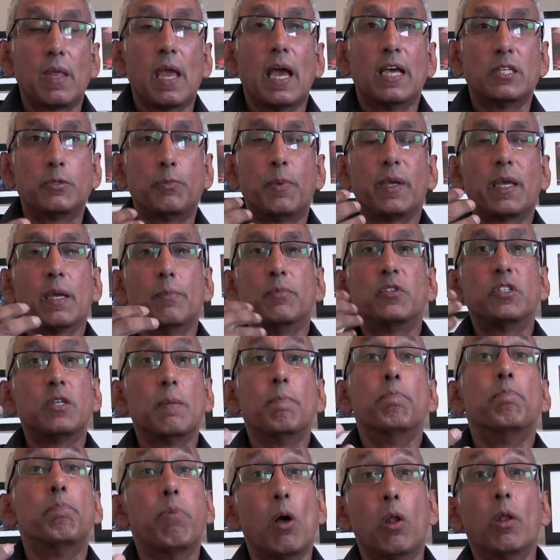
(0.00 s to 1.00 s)
has become
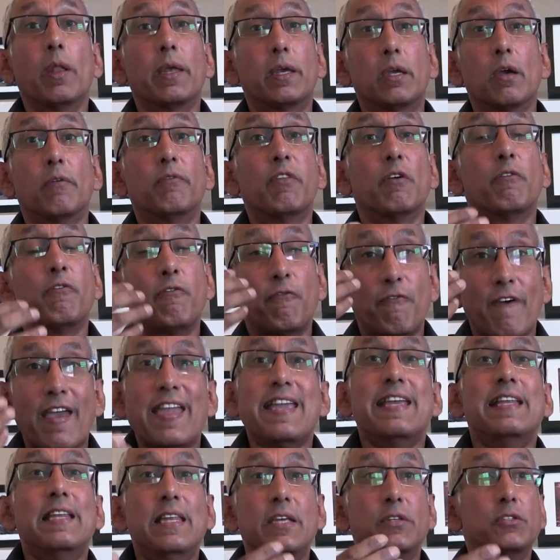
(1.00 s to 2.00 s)
symbolic of the
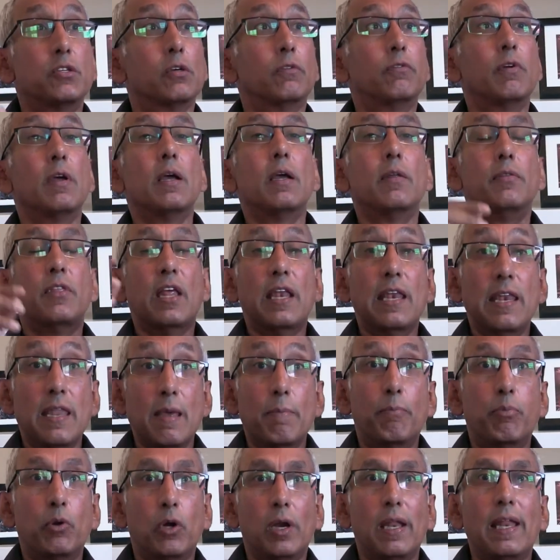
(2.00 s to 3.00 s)
failures of the
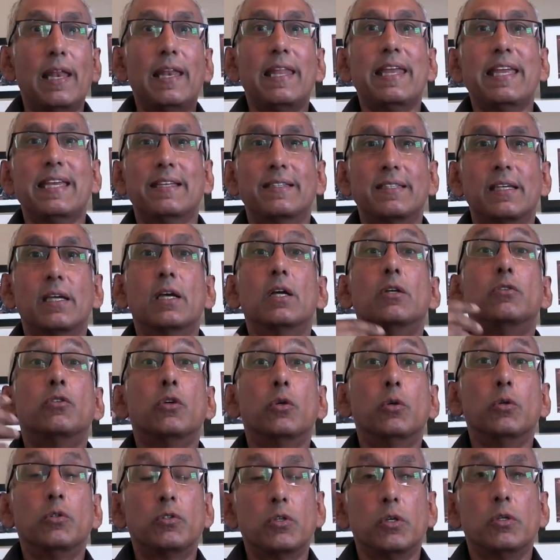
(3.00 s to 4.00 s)
liberal elite
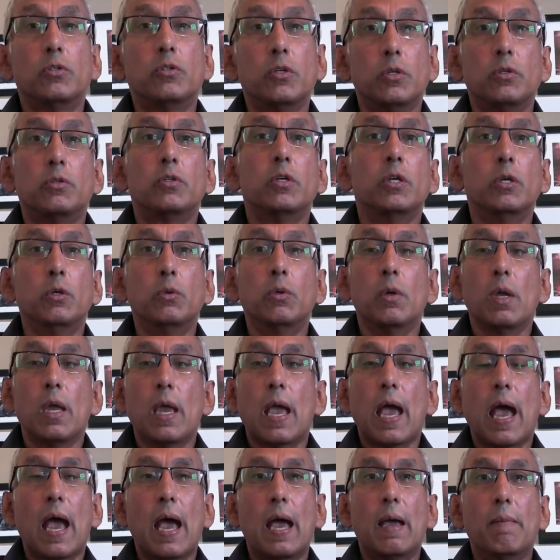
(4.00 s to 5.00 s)
to, to, to, to
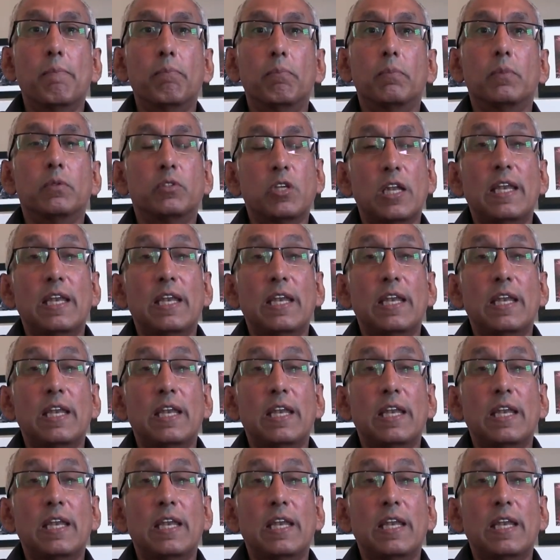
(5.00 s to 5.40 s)
Um,